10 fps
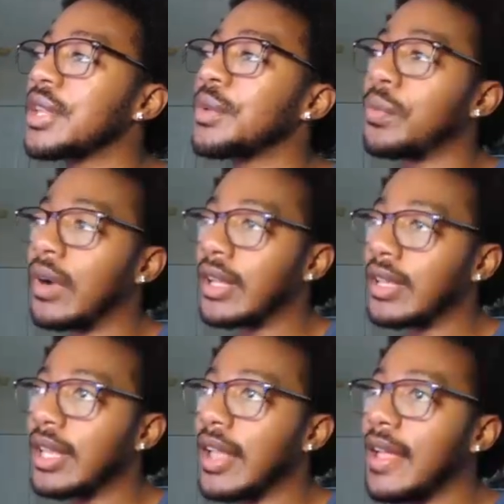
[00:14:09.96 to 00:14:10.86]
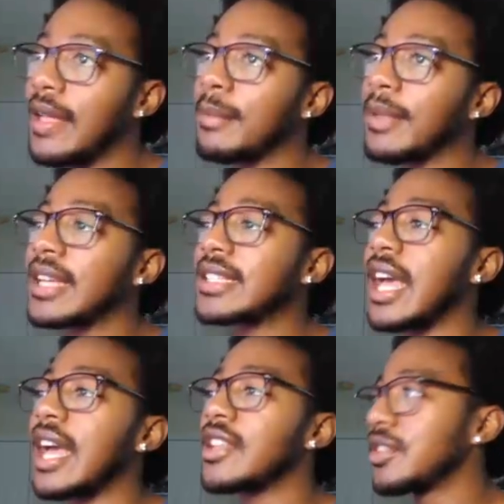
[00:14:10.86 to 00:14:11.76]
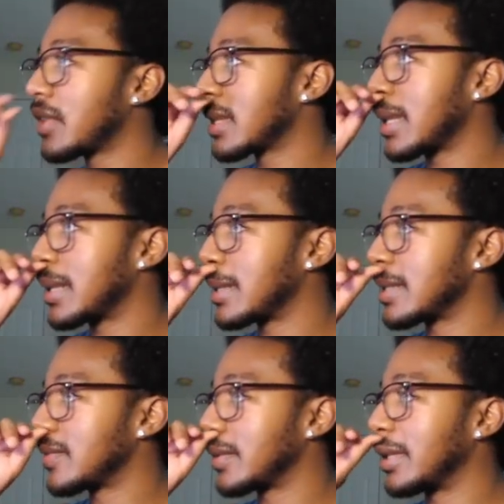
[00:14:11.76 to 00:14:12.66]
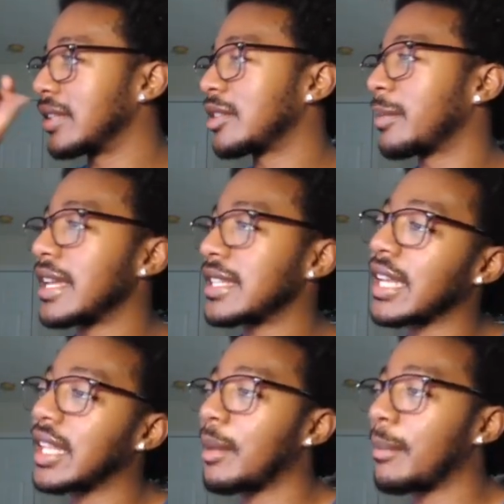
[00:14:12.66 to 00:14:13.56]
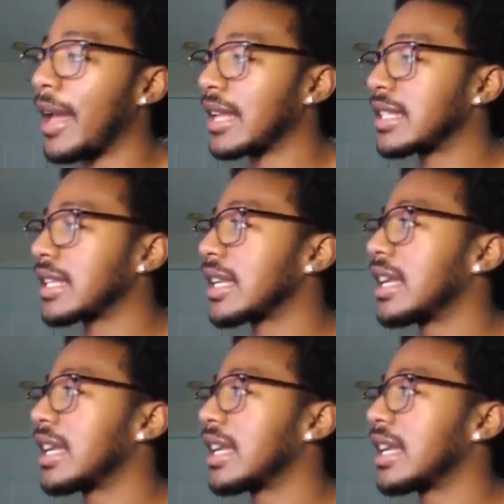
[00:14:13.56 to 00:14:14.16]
he won, because I do feel like that does feel a little bit anticlimactic.